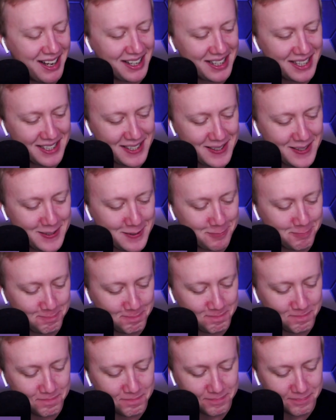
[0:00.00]

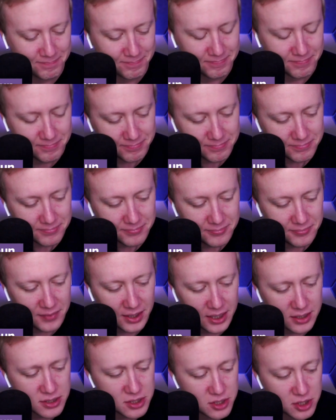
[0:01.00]
Um,
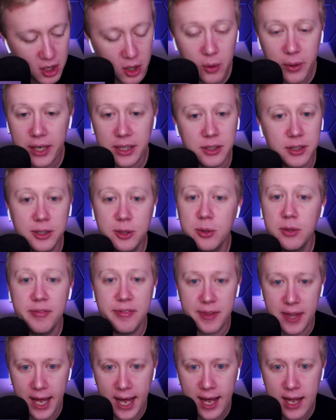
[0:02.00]
so in lieu
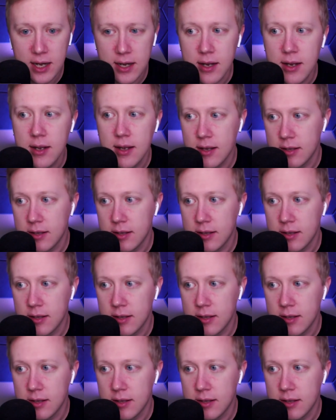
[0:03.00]
of that